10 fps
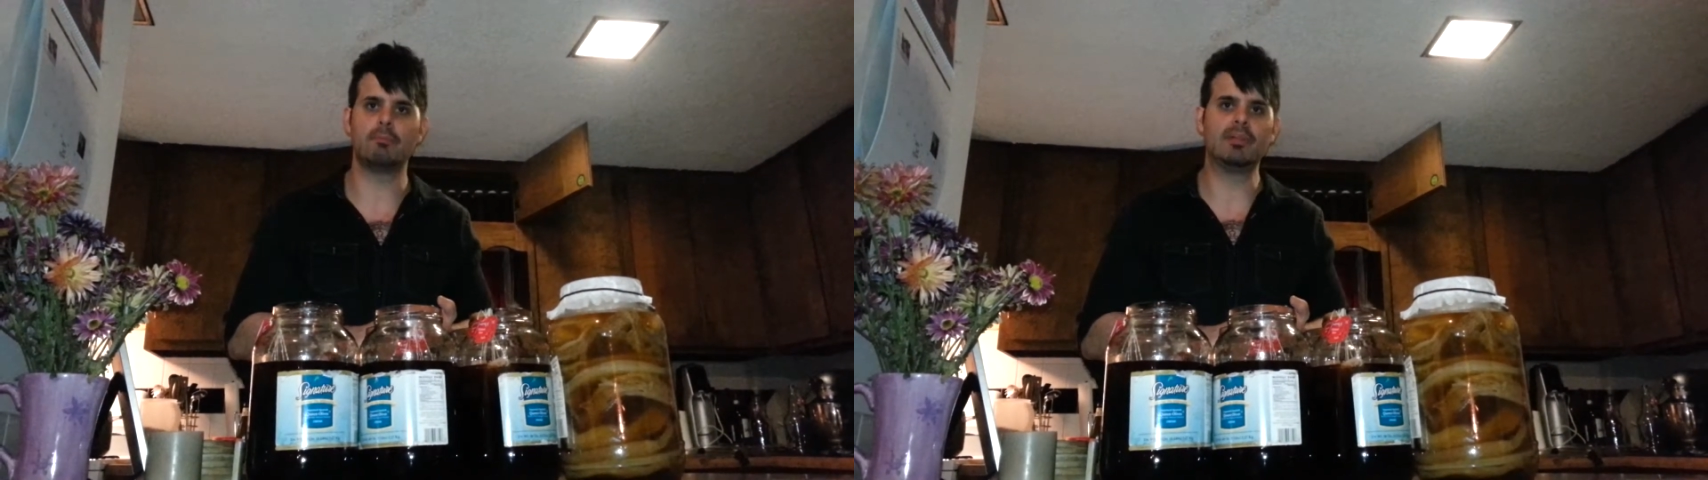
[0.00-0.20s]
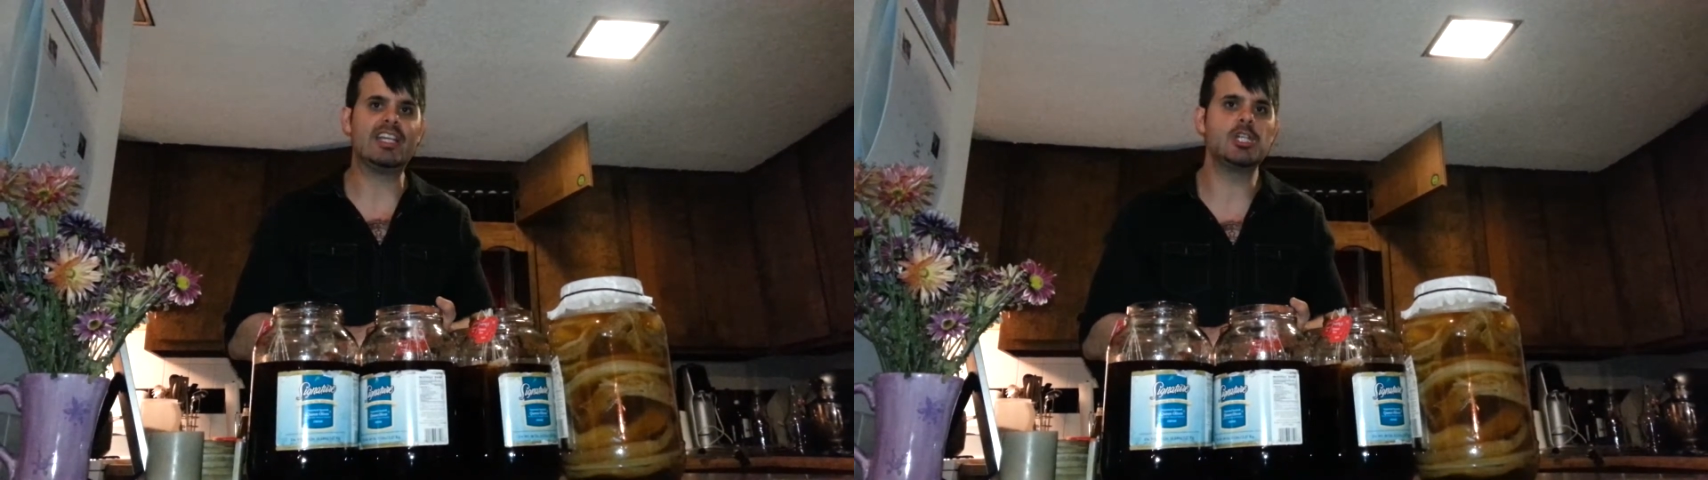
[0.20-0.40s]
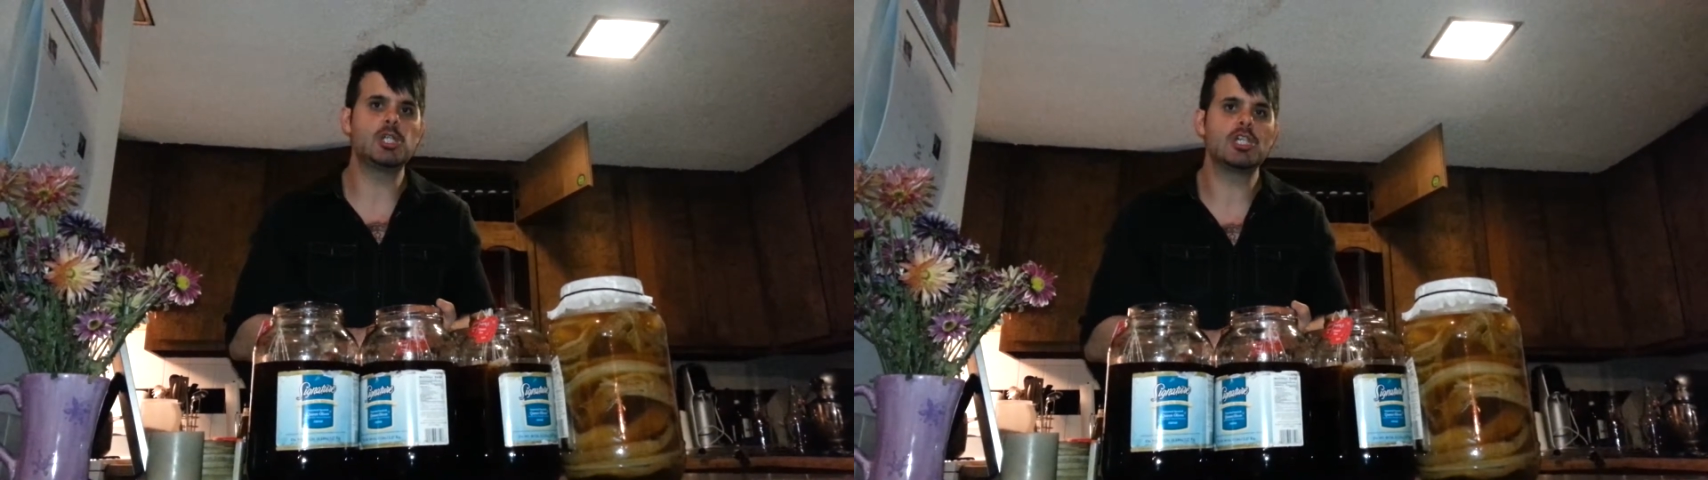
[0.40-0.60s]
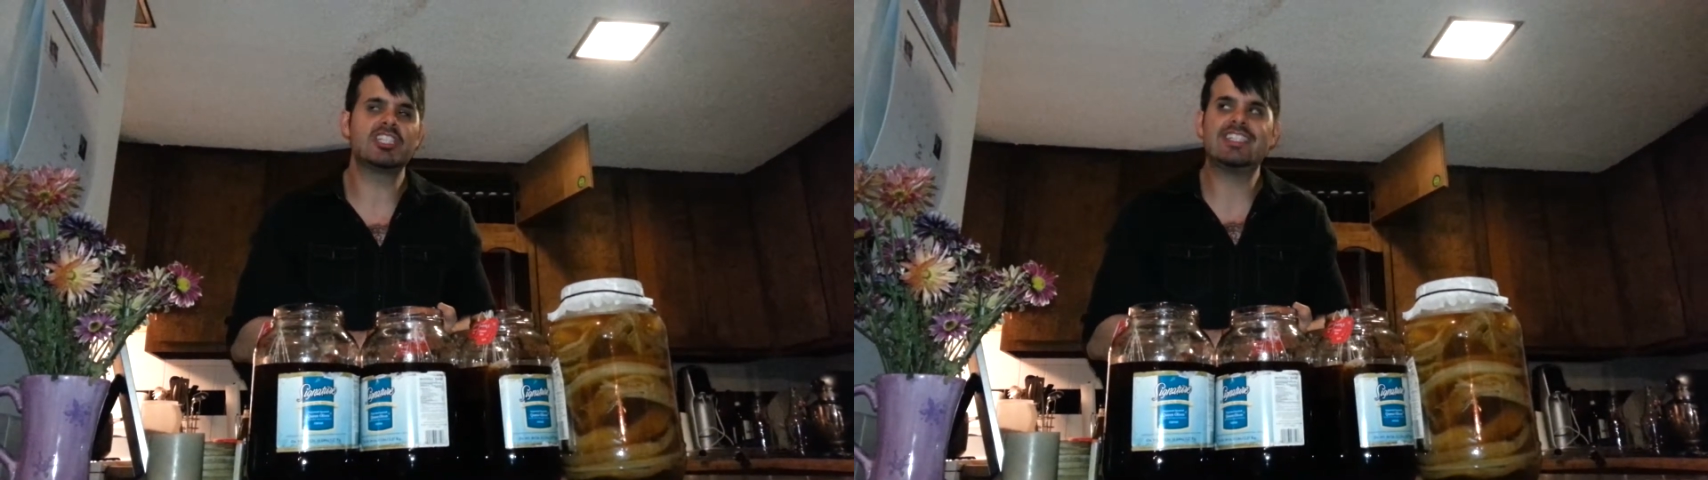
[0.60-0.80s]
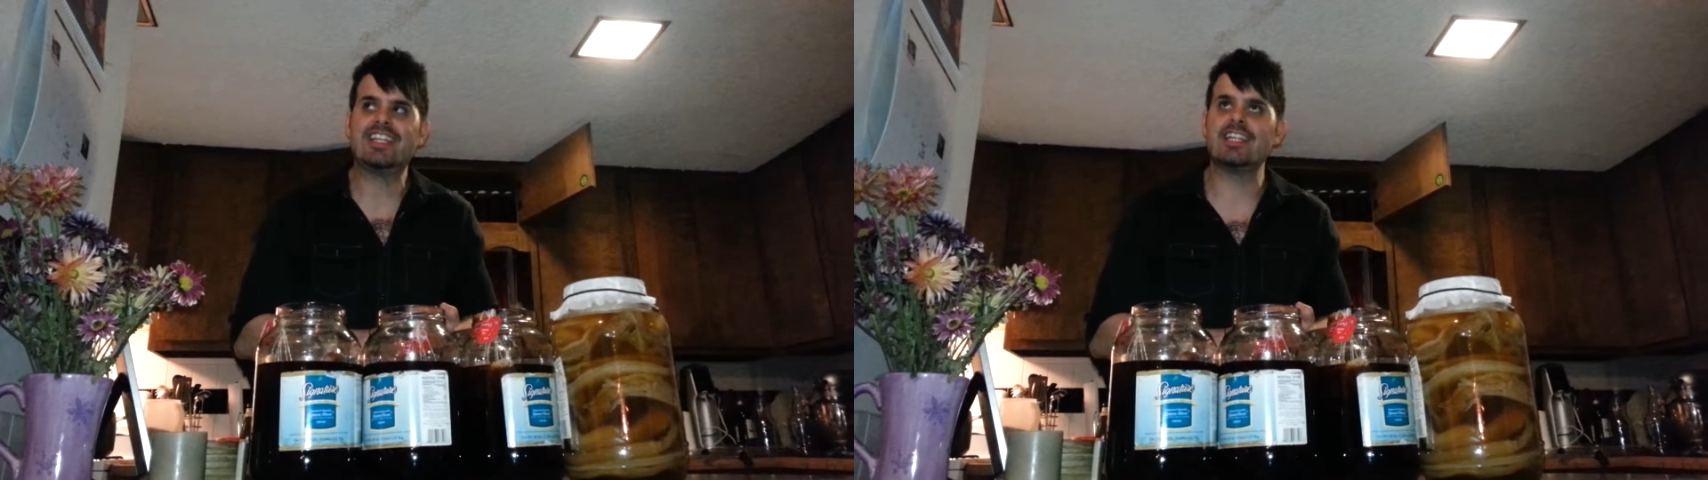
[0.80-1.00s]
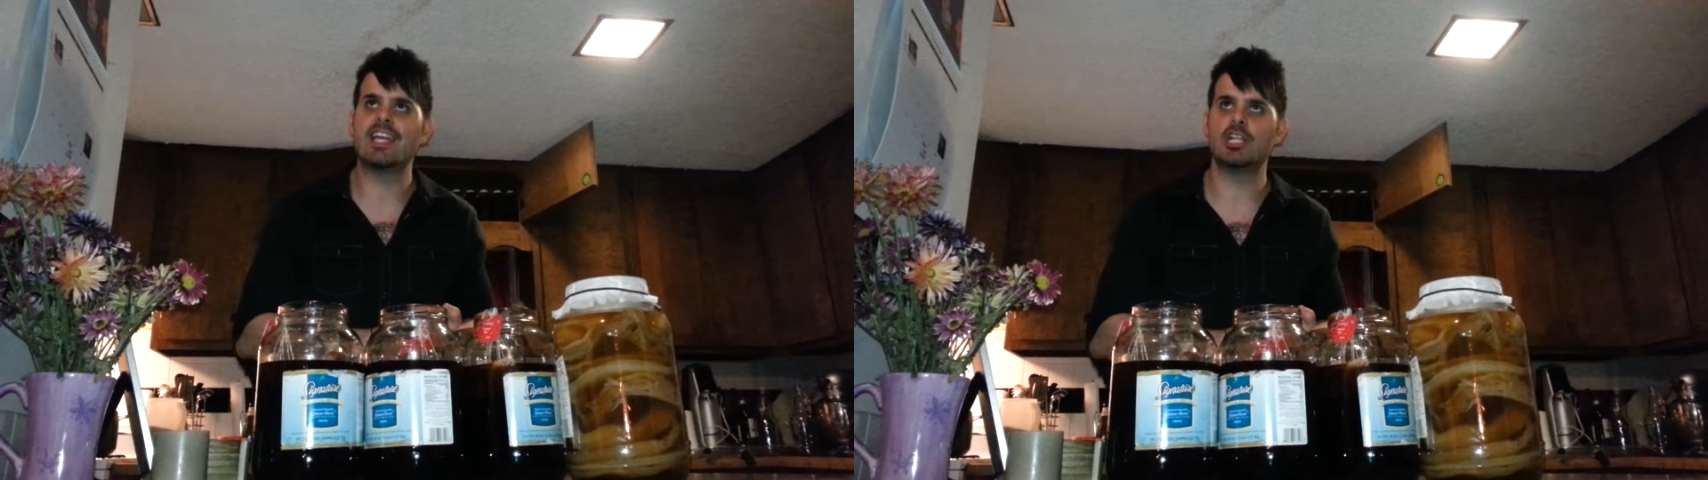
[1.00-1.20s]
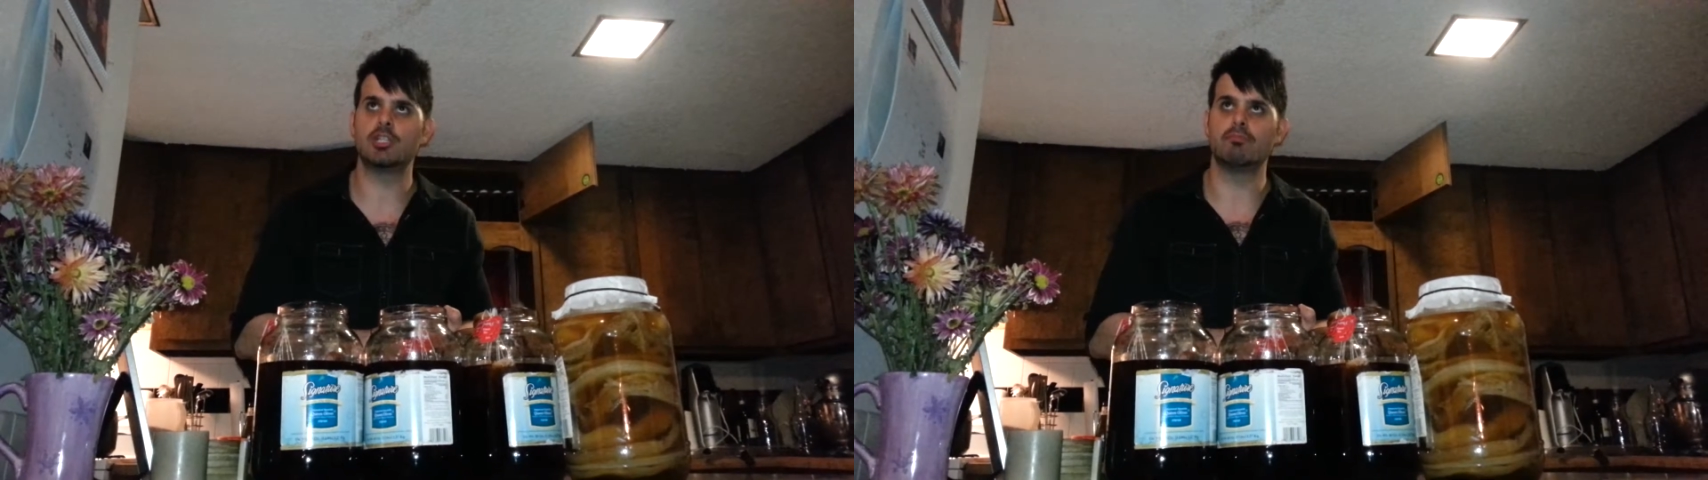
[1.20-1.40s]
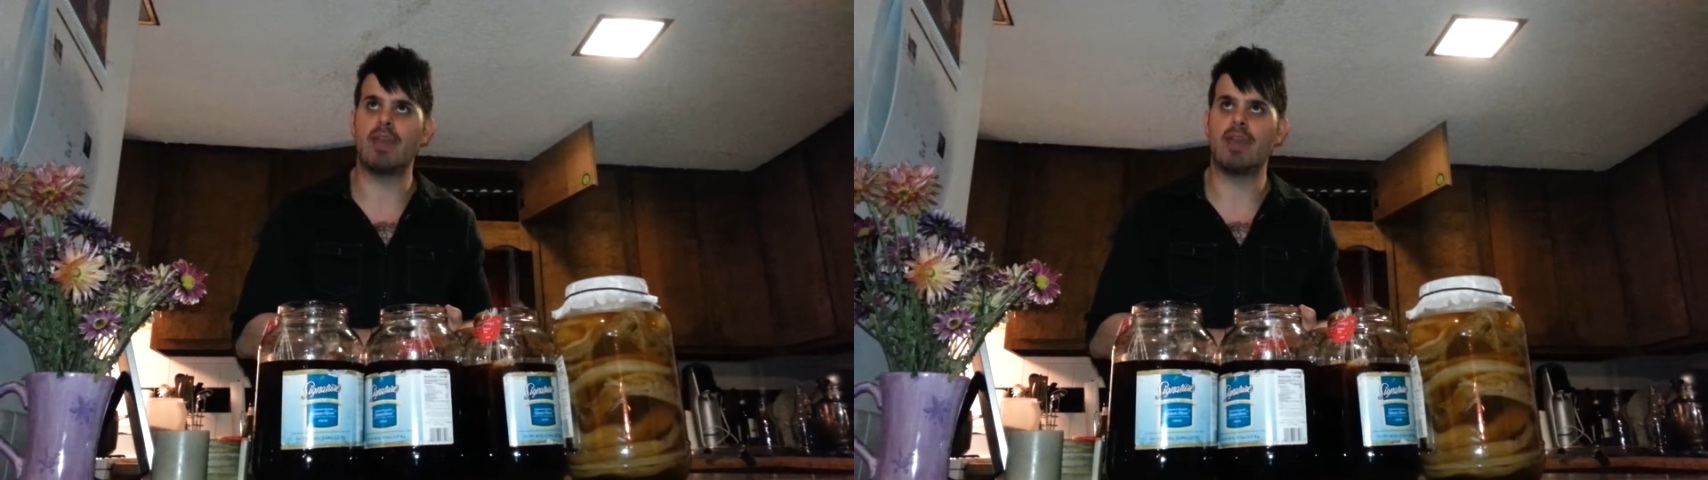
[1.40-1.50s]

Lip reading: bleached CNH